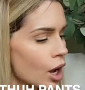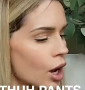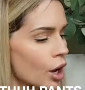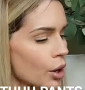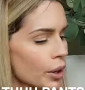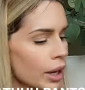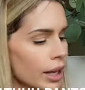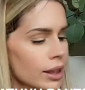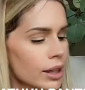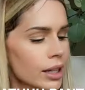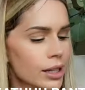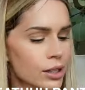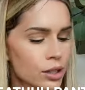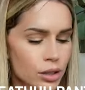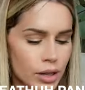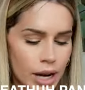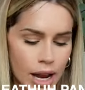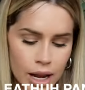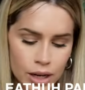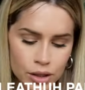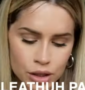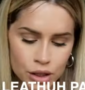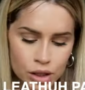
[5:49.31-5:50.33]
Okay, these are
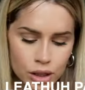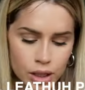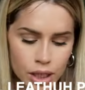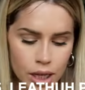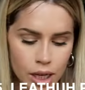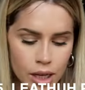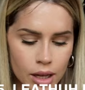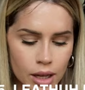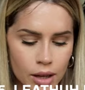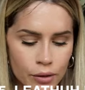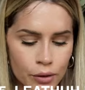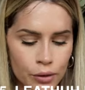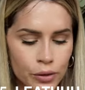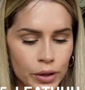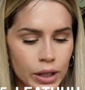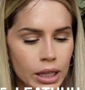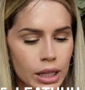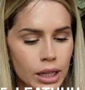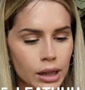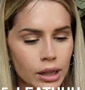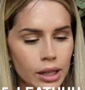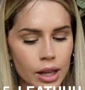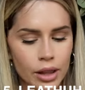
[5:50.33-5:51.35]
actually
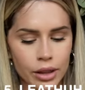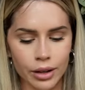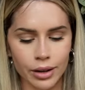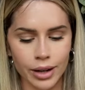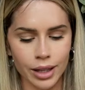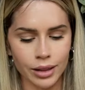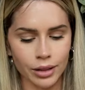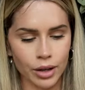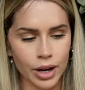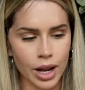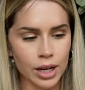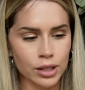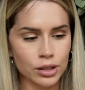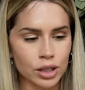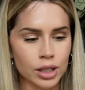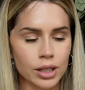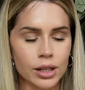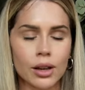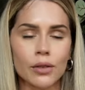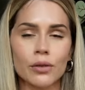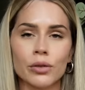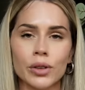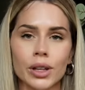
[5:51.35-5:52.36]
vegan leather and they're
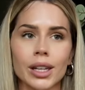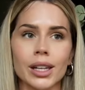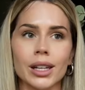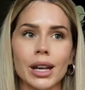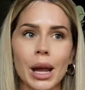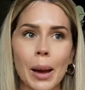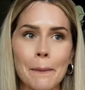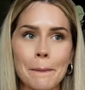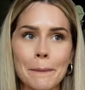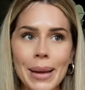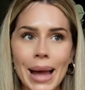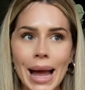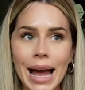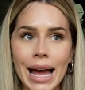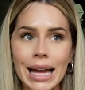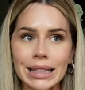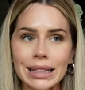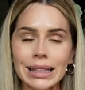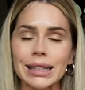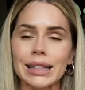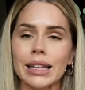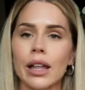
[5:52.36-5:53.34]
actually vegan patent